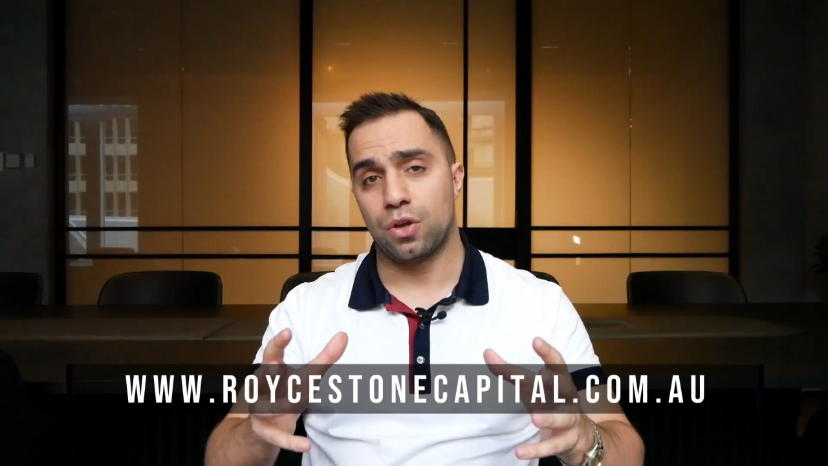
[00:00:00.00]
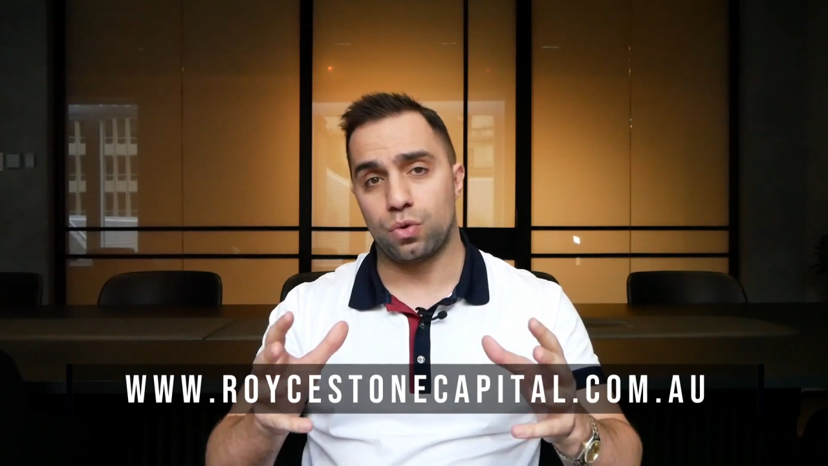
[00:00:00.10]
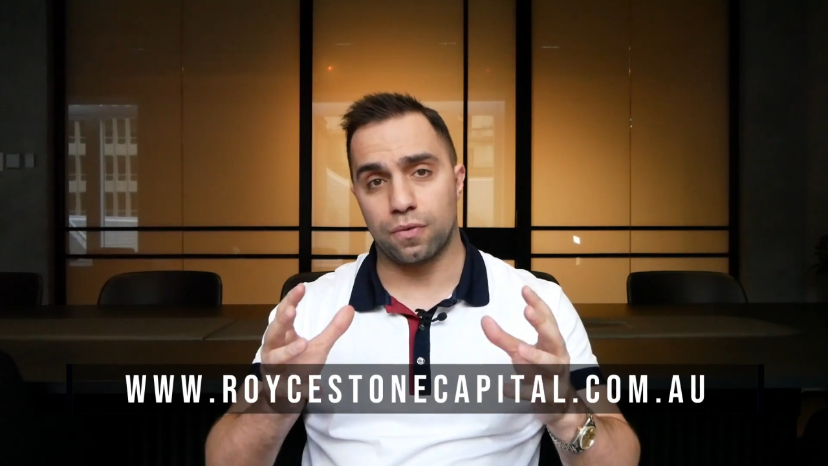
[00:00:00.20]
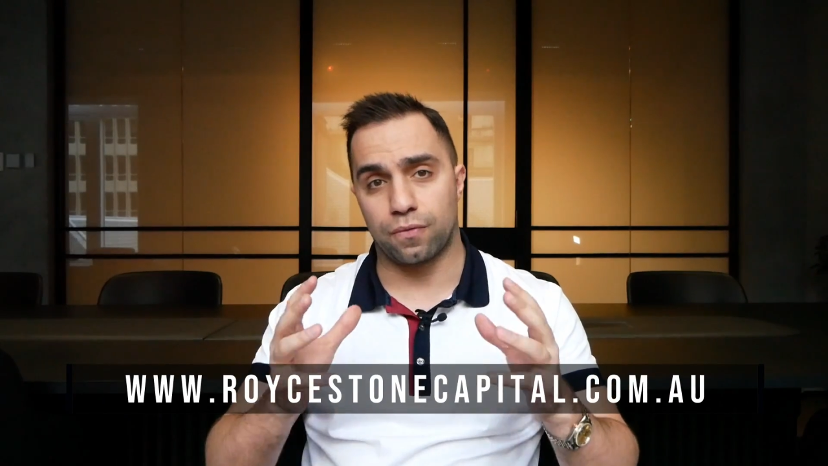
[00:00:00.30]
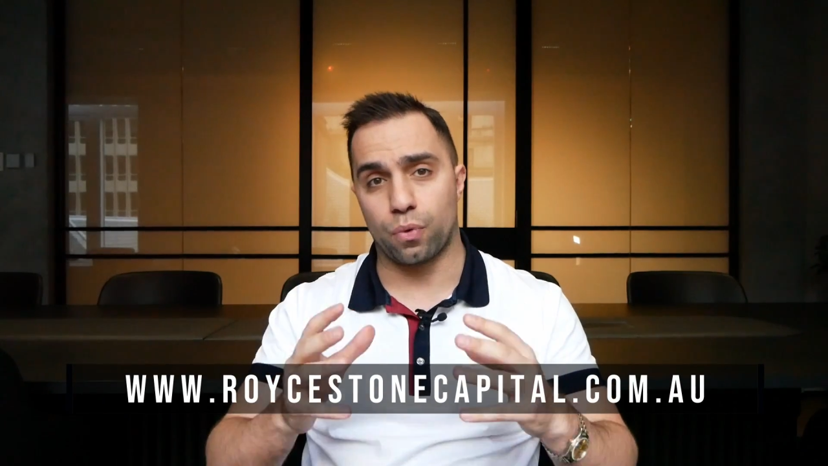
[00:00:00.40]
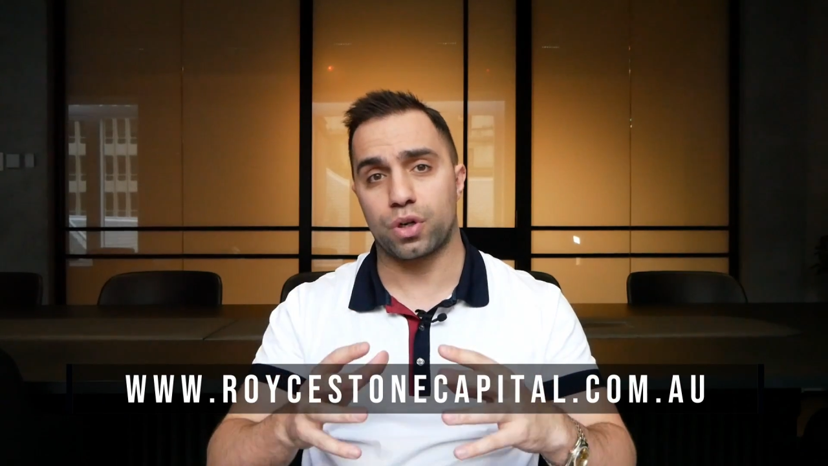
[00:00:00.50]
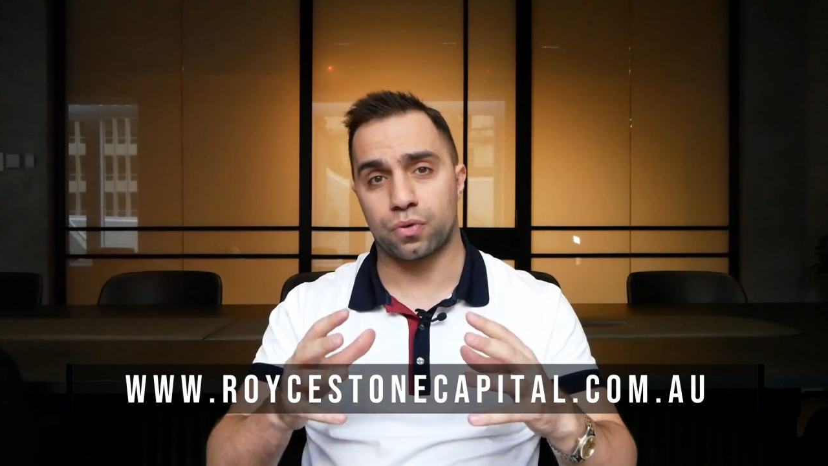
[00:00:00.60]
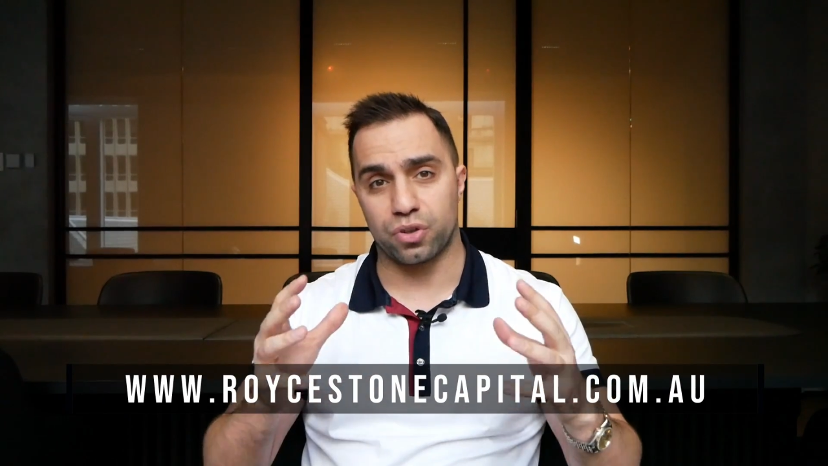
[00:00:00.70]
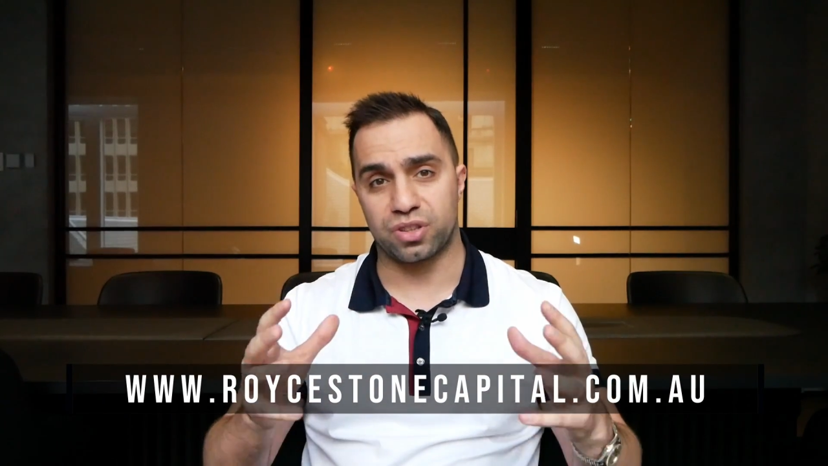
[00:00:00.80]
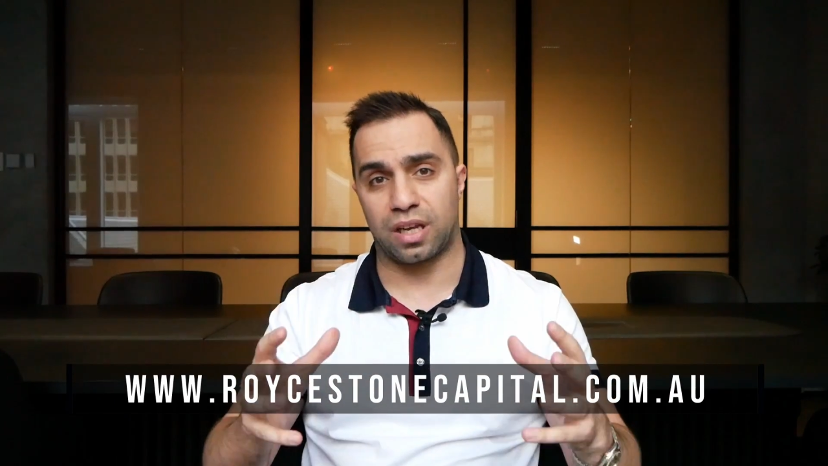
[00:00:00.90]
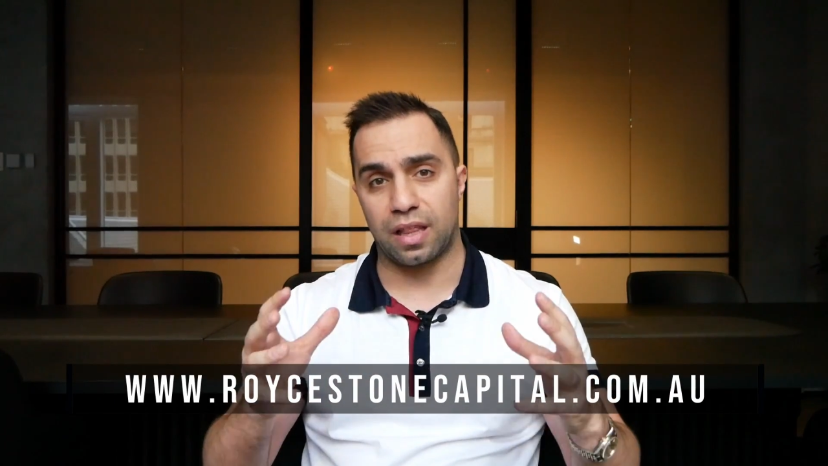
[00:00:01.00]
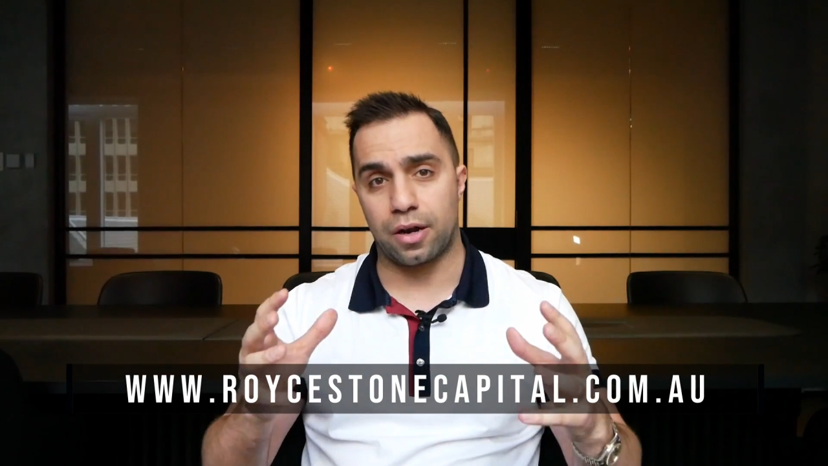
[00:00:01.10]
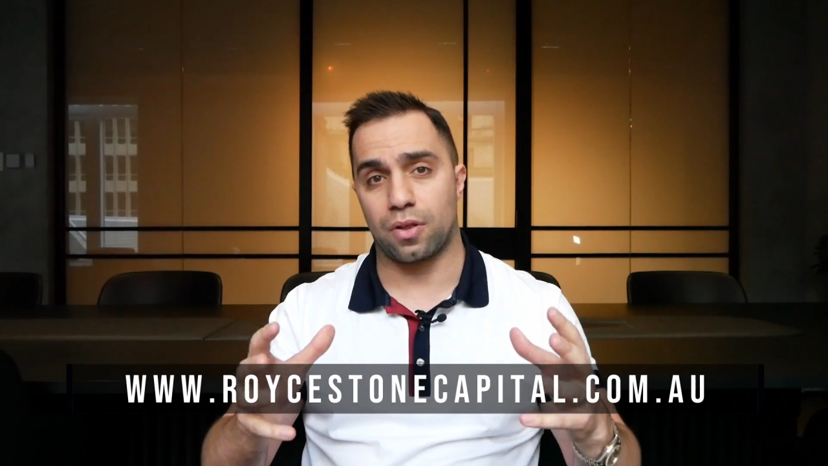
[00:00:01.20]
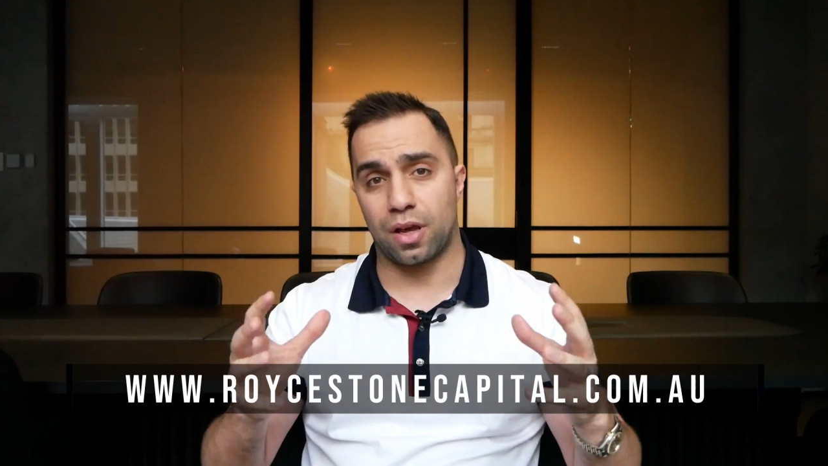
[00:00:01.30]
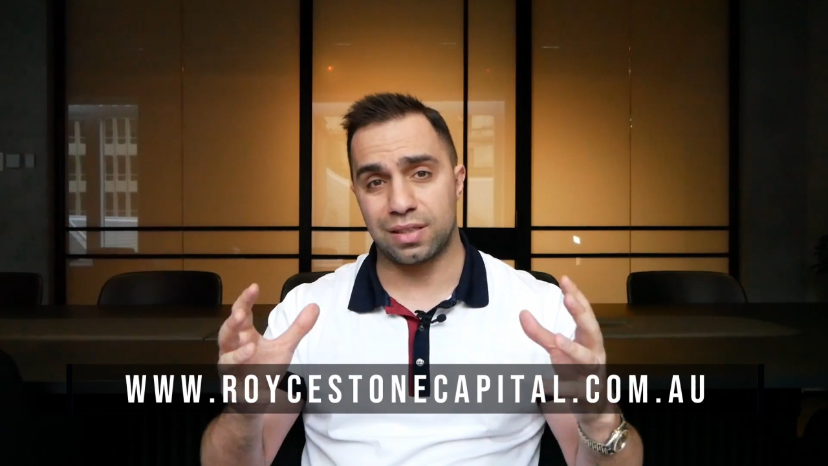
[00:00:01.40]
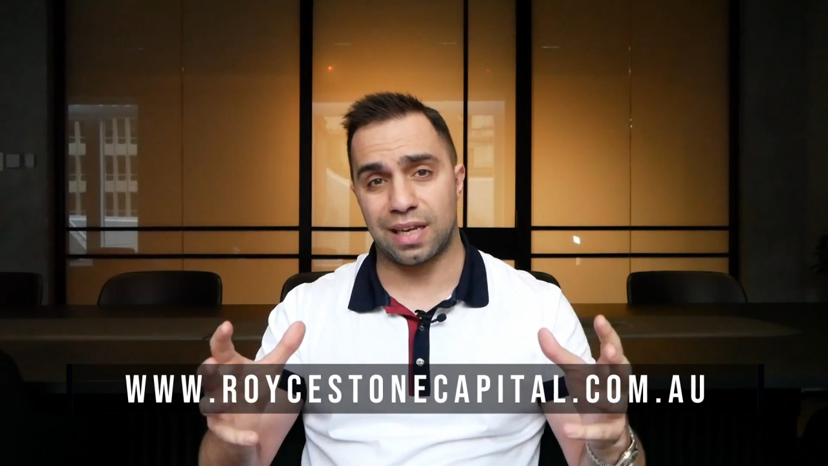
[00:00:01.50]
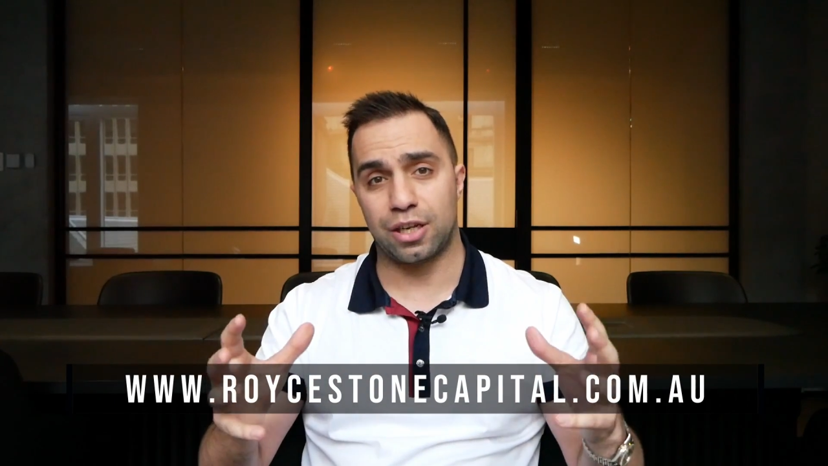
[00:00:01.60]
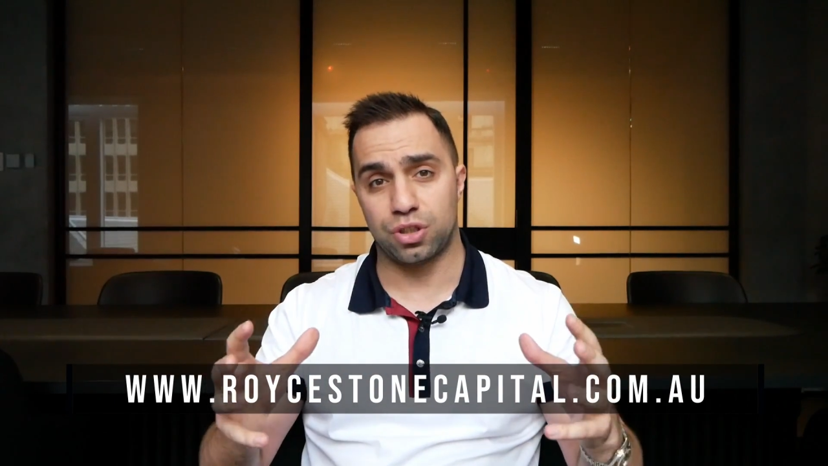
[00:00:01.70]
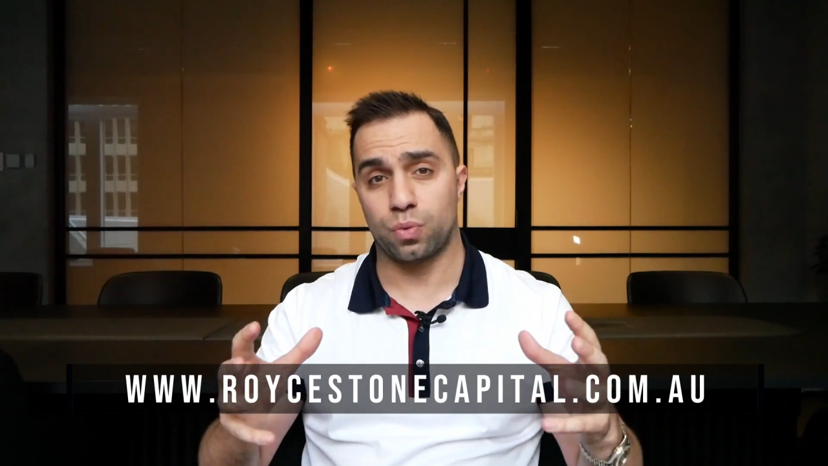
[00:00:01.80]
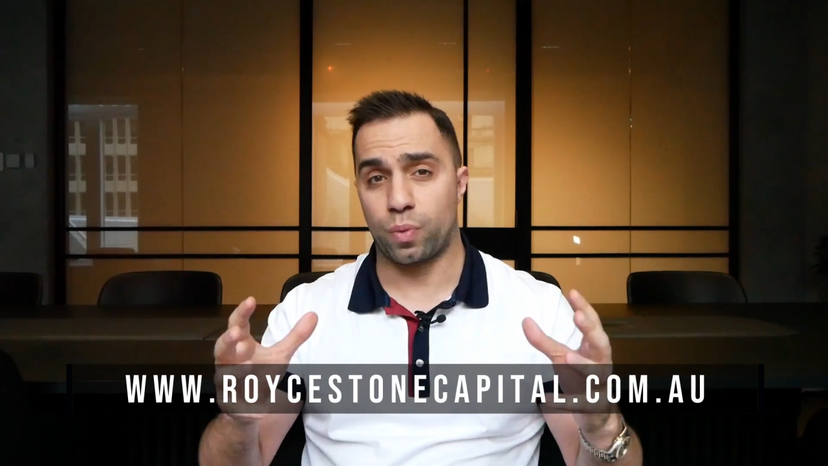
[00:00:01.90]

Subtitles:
you avoid cross-collateralization